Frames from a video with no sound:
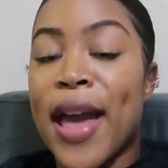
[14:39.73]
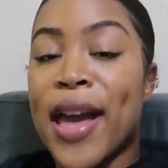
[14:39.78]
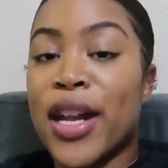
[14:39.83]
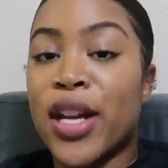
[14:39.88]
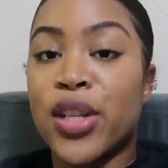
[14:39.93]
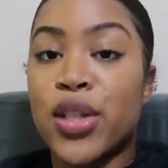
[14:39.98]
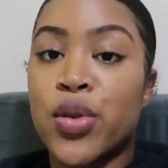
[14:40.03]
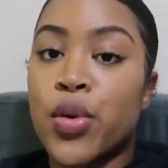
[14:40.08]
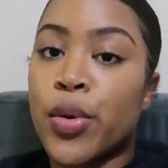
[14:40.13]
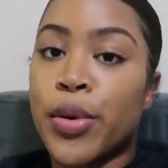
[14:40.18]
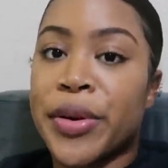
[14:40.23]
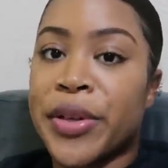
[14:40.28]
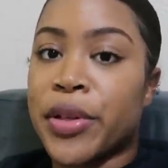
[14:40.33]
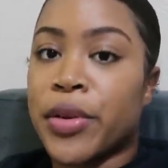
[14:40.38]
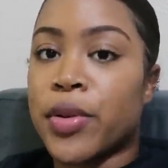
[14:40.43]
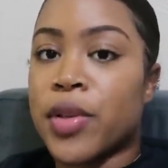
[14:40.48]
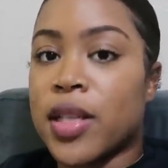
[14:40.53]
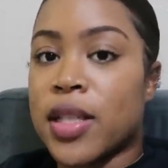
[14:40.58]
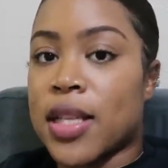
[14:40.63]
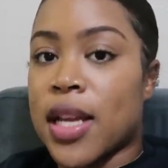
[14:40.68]

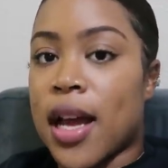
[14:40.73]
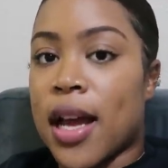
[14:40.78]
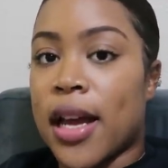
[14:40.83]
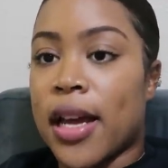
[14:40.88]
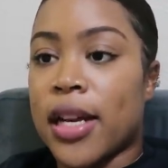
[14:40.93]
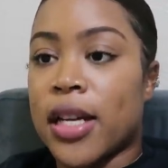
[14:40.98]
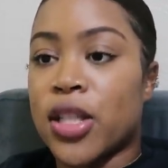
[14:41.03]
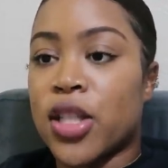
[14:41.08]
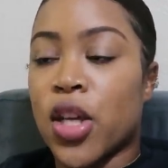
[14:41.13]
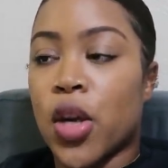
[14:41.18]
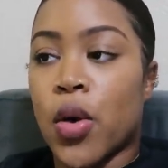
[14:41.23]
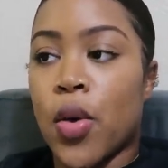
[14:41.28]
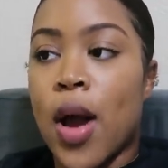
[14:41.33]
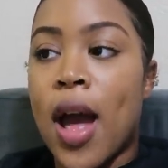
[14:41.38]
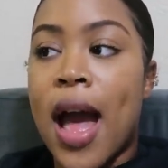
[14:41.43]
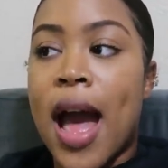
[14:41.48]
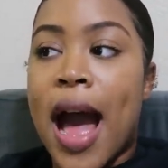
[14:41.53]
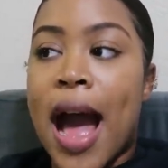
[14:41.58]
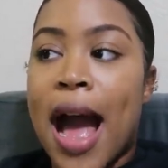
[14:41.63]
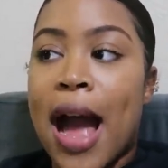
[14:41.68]
editorial design
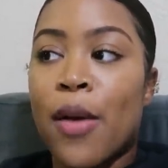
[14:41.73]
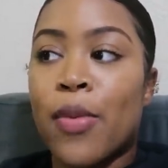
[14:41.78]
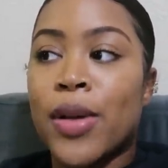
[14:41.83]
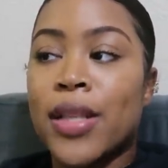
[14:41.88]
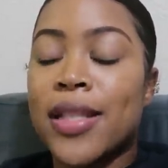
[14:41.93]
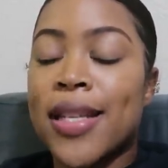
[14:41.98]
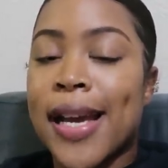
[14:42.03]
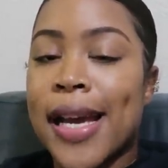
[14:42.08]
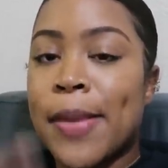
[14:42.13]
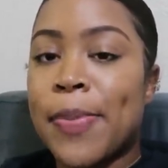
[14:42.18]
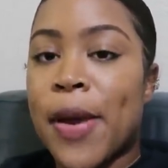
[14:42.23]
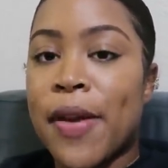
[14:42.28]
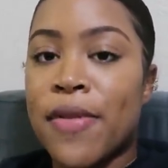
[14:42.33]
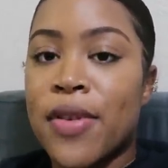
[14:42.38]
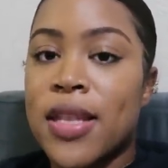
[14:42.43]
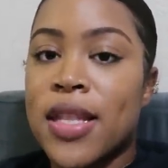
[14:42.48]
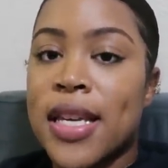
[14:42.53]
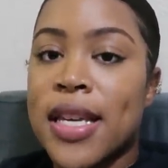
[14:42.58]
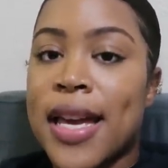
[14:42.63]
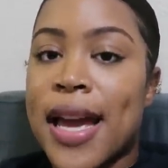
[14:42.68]
so i would type
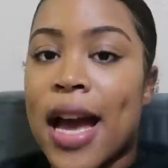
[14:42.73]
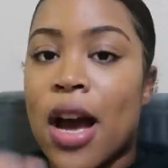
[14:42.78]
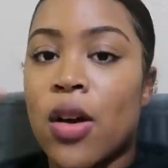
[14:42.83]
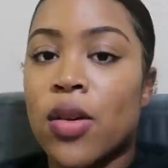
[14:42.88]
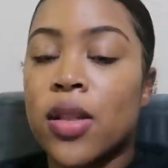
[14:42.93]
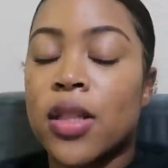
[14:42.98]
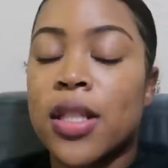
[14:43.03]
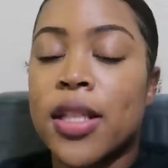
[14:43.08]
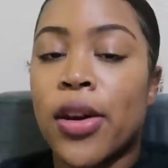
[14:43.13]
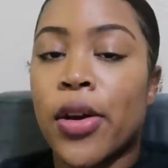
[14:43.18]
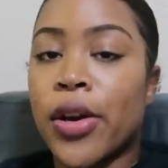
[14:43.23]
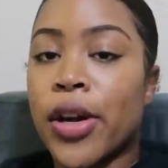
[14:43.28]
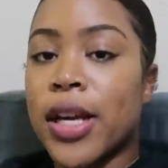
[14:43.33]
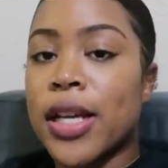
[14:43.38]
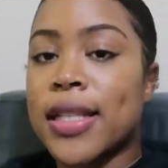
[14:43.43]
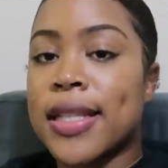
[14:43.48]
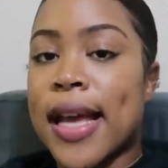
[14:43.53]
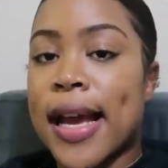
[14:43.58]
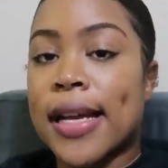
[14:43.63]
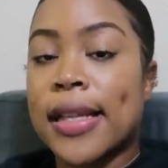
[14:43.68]
everything out tell her
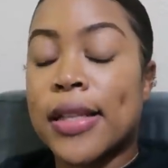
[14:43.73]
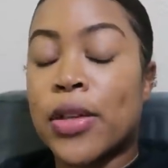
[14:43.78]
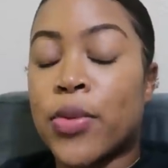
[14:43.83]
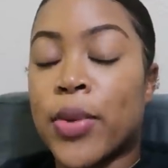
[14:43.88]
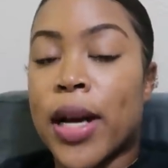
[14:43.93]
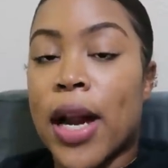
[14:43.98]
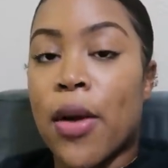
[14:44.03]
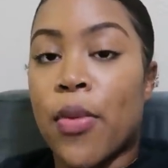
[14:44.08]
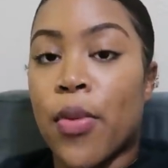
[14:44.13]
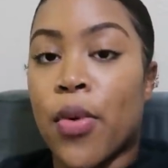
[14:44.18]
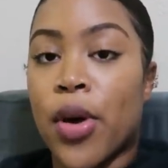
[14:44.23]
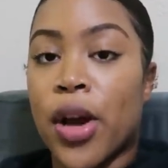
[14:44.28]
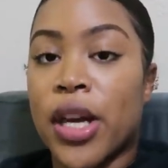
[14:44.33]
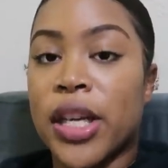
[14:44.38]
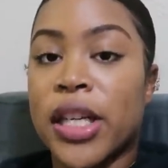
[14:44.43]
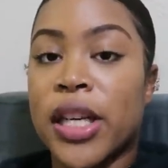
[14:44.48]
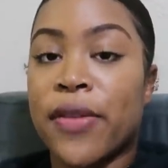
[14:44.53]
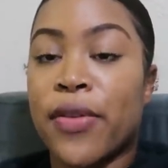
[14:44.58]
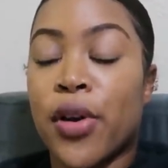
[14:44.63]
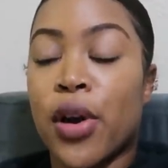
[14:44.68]
exactly what i
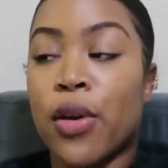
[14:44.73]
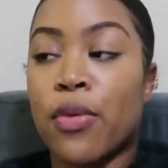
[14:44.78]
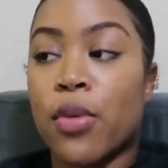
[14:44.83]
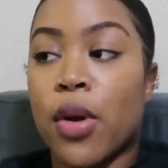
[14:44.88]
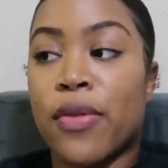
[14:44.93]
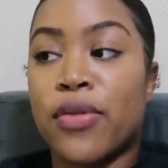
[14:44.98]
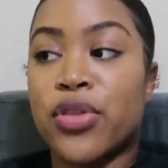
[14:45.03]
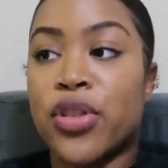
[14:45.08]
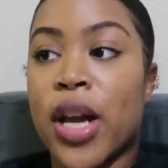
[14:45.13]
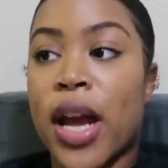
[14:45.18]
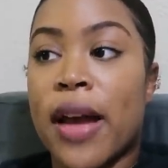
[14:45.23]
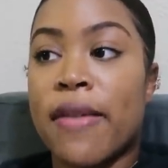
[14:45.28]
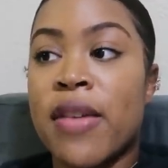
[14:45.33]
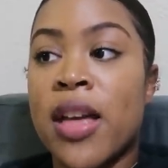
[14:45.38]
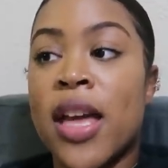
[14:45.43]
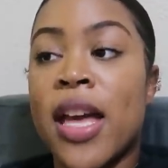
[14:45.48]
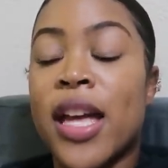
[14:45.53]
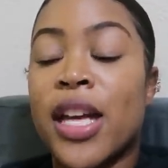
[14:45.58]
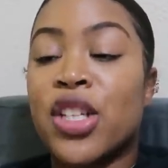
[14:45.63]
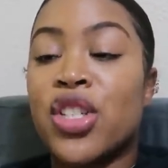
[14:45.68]
want give her a rough
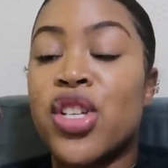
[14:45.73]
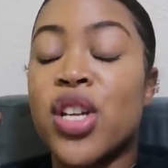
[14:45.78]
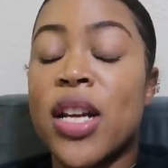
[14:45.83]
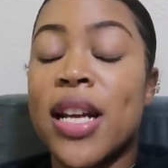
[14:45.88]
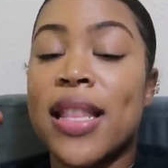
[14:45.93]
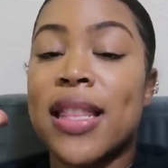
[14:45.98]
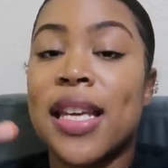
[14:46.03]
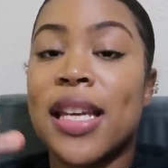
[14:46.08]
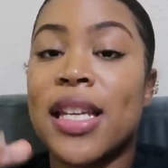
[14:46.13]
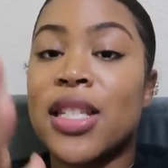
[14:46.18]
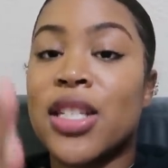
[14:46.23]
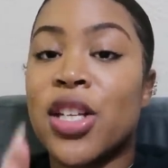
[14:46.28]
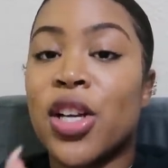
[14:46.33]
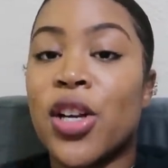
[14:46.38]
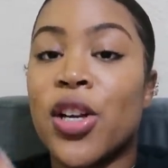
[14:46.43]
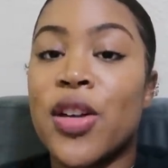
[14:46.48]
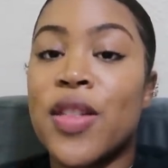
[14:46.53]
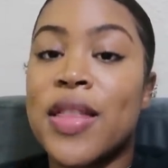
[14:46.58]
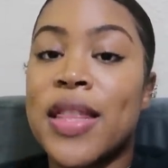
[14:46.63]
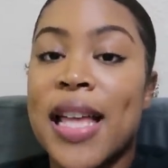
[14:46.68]
draft and she can then
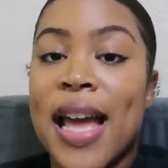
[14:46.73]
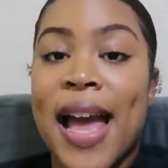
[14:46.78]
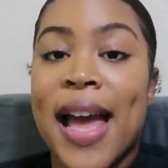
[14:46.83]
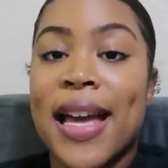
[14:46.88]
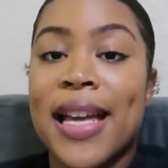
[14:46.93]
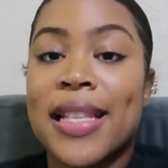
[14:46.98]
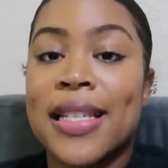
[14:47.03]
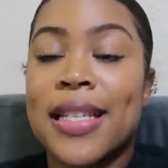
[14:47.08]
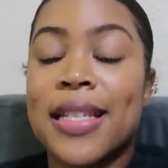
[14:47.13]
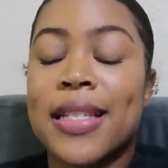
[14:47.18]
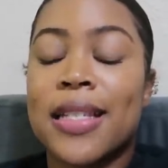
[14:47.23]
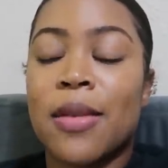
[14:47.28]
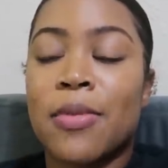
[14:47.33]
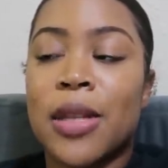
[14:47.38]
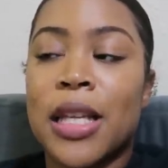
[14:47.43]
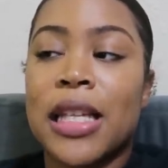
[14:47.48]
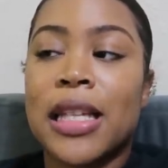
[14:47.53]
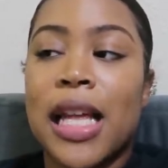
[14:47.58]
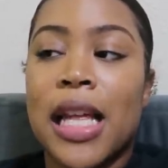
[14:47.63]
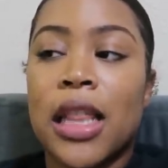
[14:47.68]
turn that into
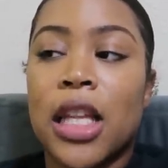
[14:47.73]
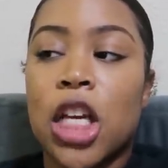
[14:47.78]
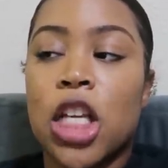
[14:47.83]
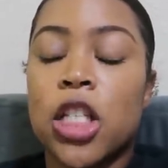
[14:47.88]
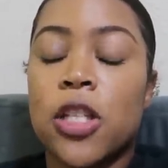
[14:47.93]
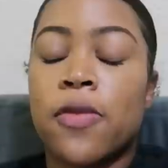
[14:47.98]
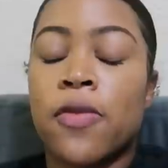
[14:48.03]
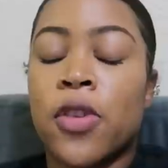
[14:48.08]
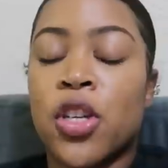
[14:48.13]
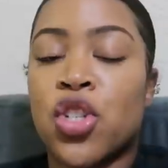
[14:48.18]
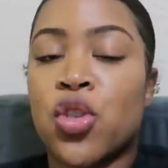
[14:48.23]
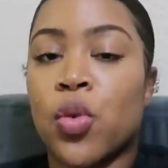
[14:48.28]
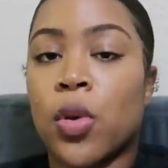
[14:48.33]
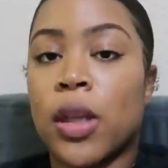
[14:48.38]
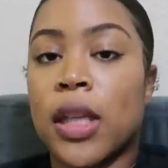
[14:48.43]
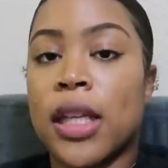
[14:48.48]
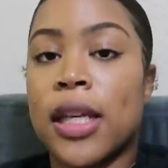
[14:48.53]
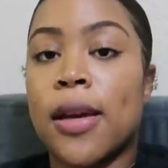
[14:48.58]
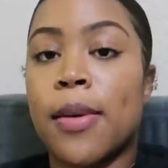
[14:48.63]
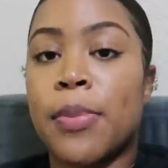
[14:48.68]
something that looks
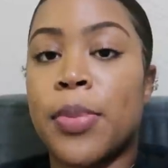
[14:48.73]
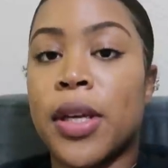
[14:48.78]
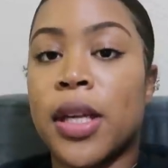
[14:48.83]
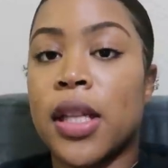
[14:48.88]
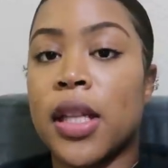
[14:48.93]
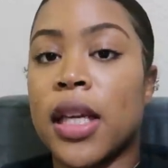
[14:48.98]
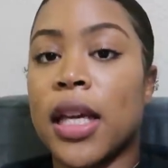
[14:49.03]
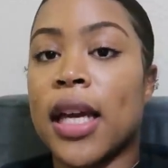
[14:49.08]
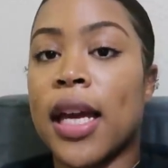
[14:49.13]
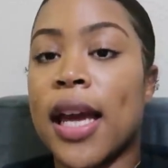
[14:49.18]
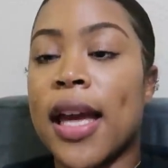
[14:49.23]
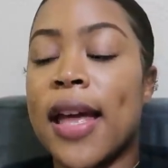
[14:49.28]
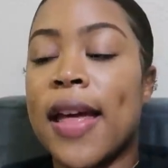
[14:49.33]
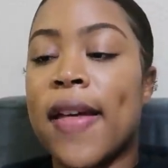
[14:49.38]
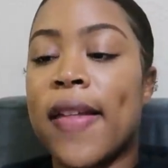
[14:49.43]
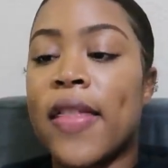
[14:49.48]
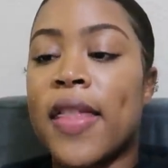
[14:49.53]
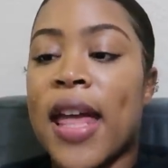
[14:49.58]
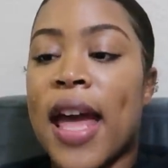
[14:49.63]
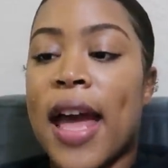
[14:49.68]
visually appealing
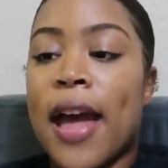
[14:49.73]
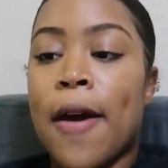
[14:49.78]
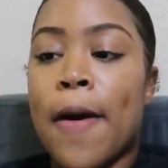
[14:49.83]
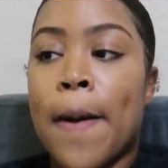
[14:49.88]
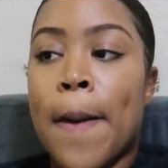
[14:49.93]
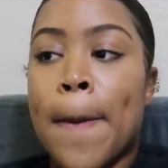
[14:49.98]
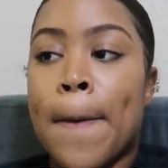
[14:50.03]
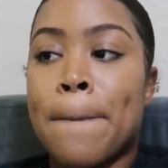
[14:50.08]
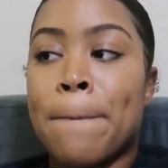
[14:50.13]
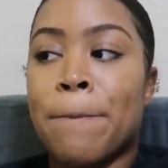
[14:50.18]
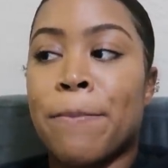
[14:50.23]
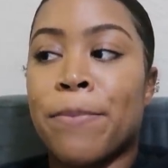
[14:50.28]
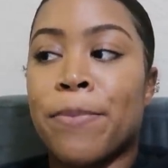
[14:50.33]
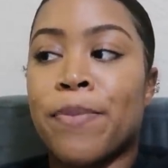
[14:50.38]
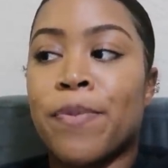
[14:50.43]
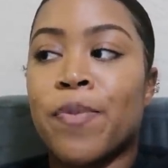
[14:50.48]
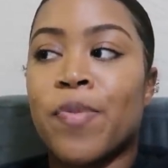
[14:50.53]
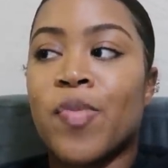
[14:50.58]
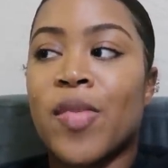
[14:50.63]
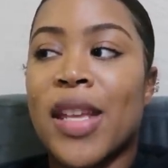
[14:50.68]
that
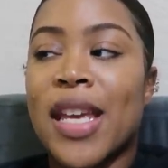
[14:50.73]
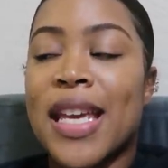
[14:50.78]
um